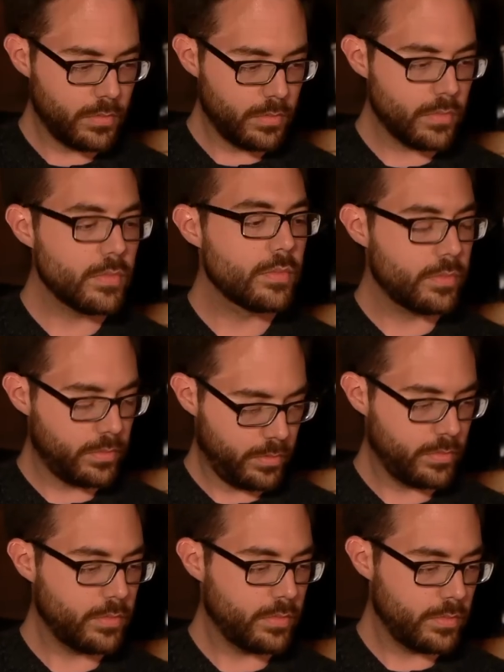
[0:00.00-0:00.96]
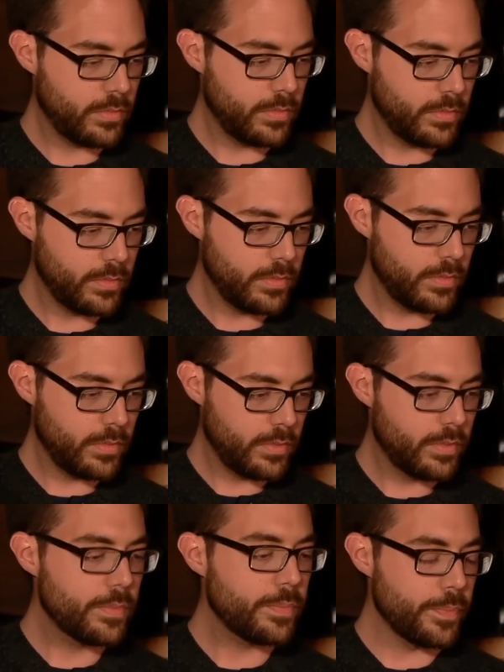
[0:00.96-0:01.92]

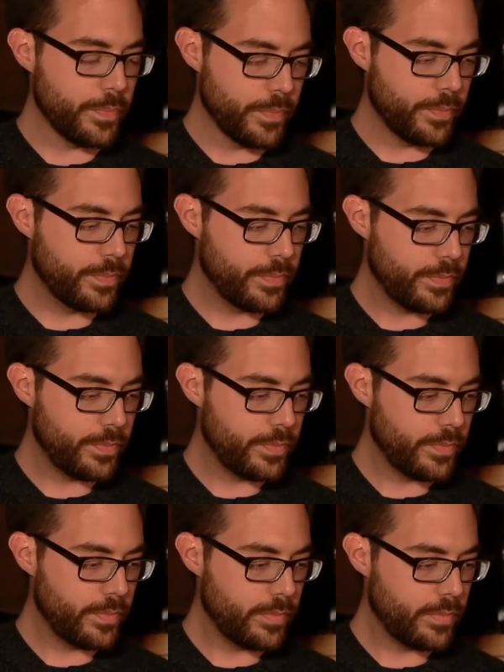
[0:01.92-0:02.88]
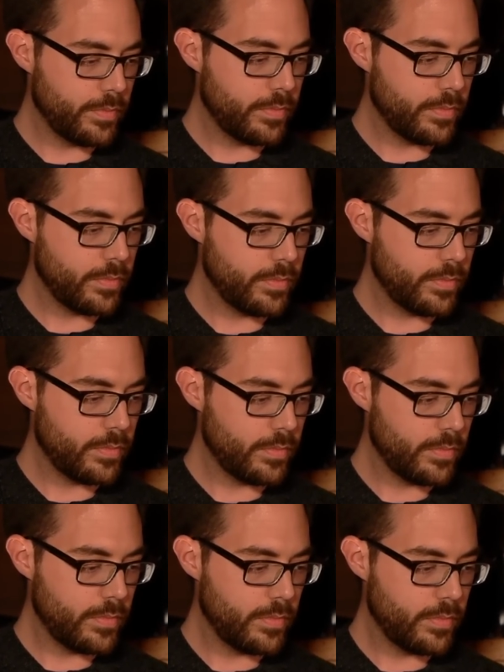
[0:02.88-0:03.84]

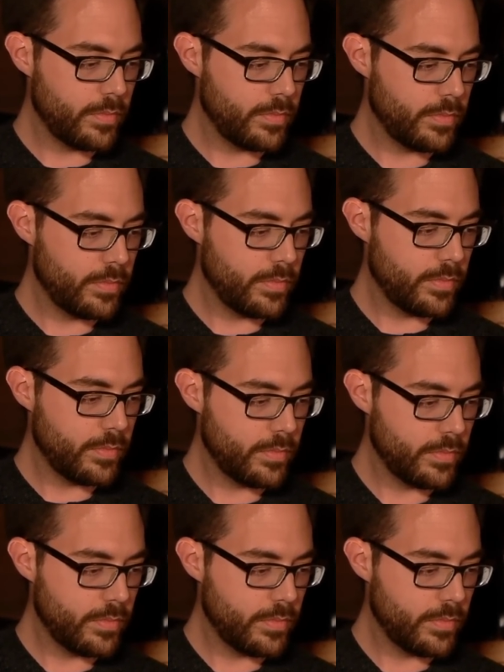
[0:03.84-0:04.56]
The person shown says nothing.